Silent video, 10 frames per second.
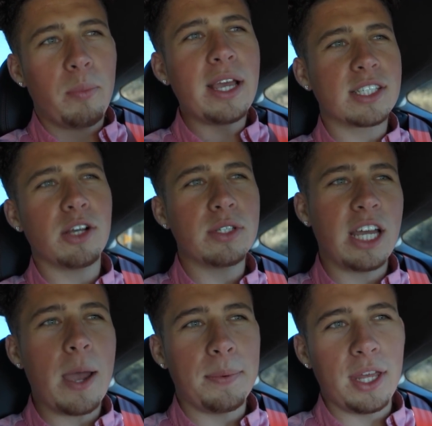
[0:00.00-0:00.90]
Basically what's
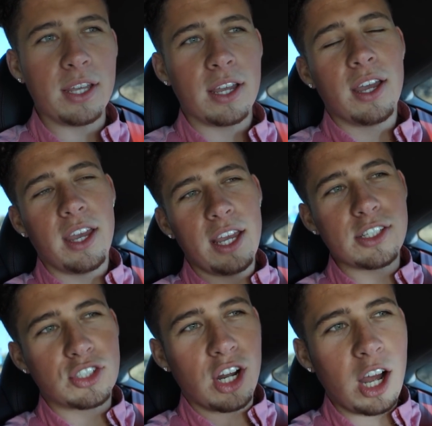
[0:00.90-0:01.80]
happening
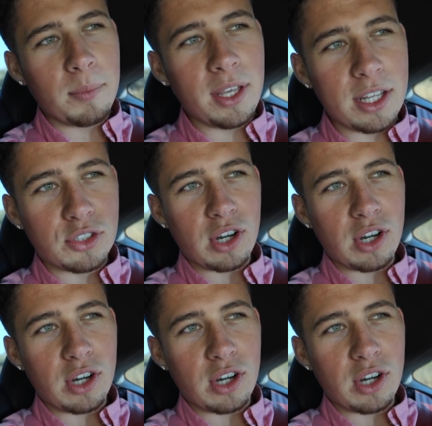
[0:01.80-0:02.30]
is Tommy is